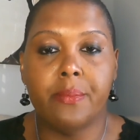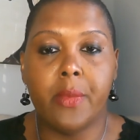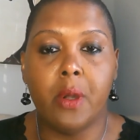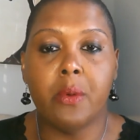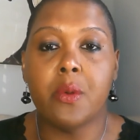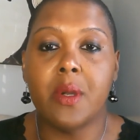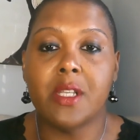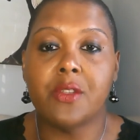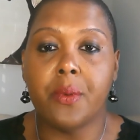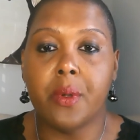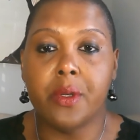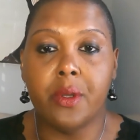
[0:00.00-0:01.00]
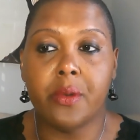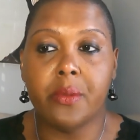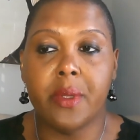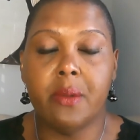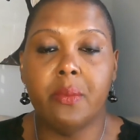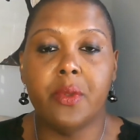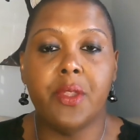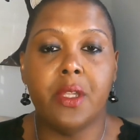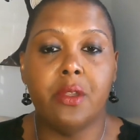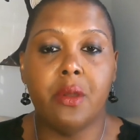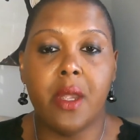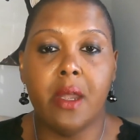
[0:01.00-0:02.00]
request for a notary
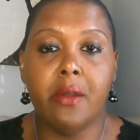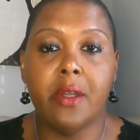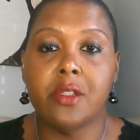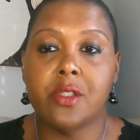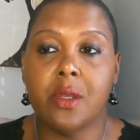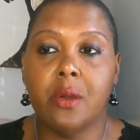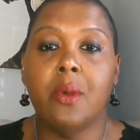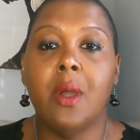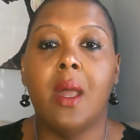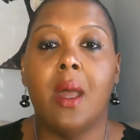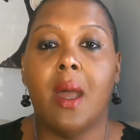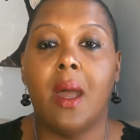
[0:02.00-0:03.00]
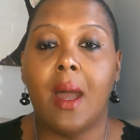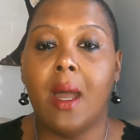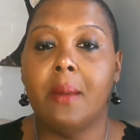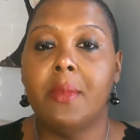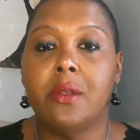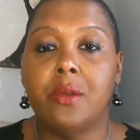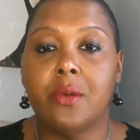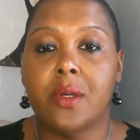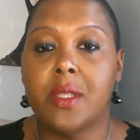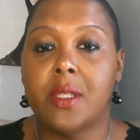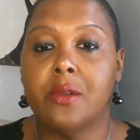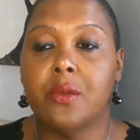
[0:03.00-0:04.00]
within your area. So I'm in
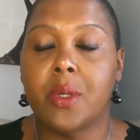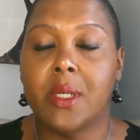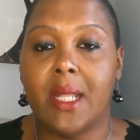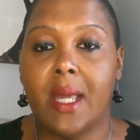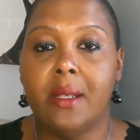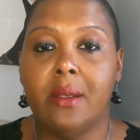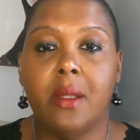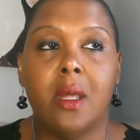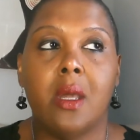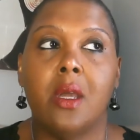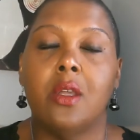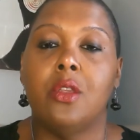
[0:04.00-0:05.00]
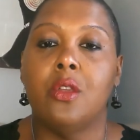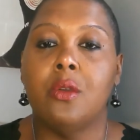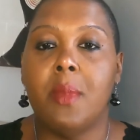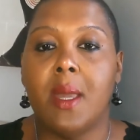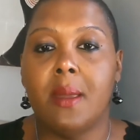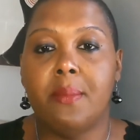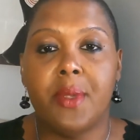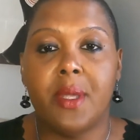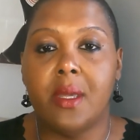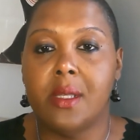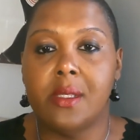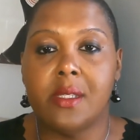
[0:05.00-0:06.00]
Northern Gwinnett. You may
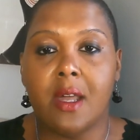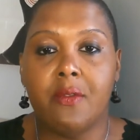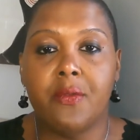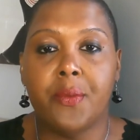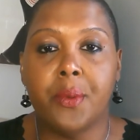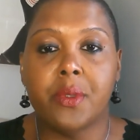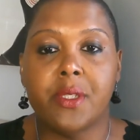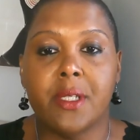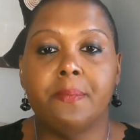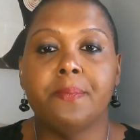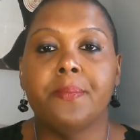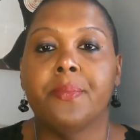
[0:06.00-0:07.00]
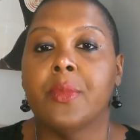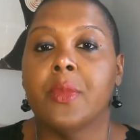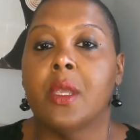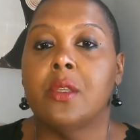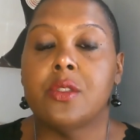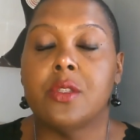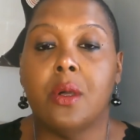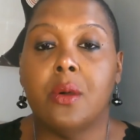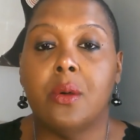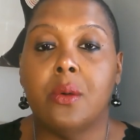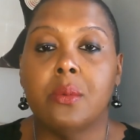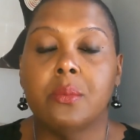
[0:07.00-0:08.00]
be in South Fulton.
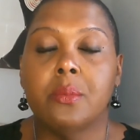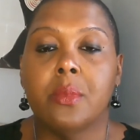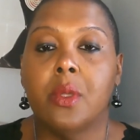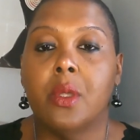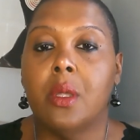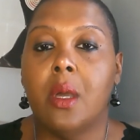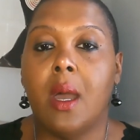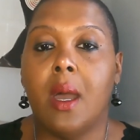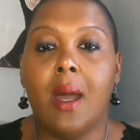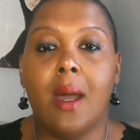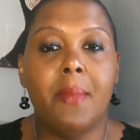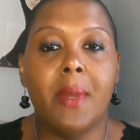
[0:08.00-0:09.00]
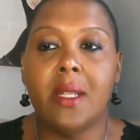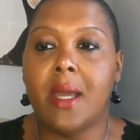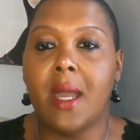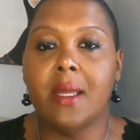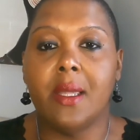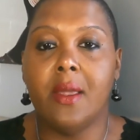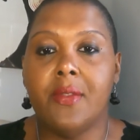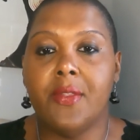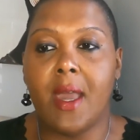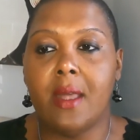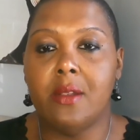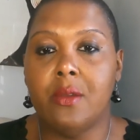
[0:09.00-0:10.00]
So I may not get
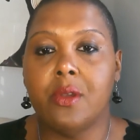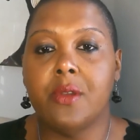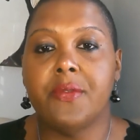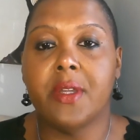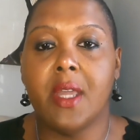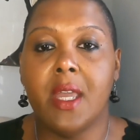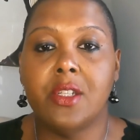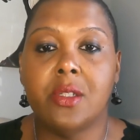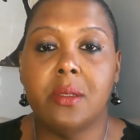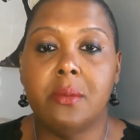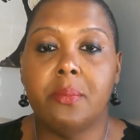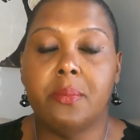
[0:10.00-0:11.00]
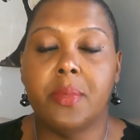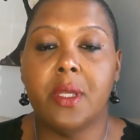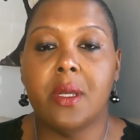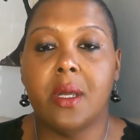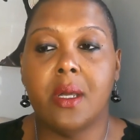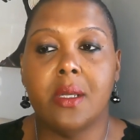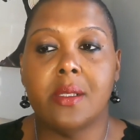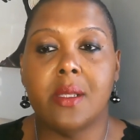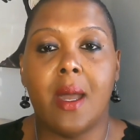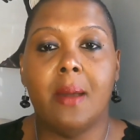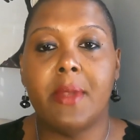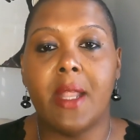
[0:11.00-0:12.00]
that notification because
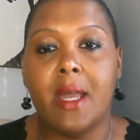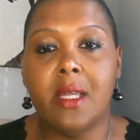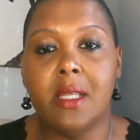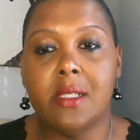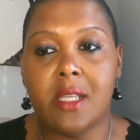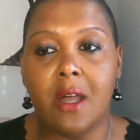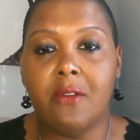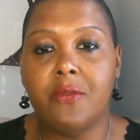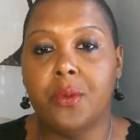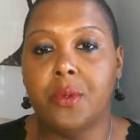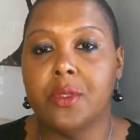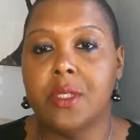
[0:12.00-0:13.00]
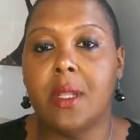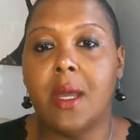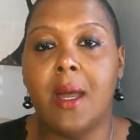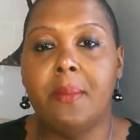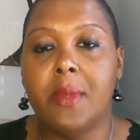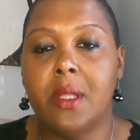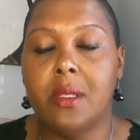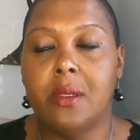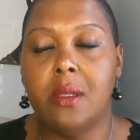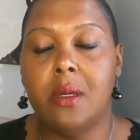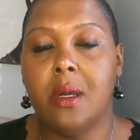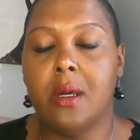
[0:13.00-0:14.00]
I'm not in South Fulton. I'm in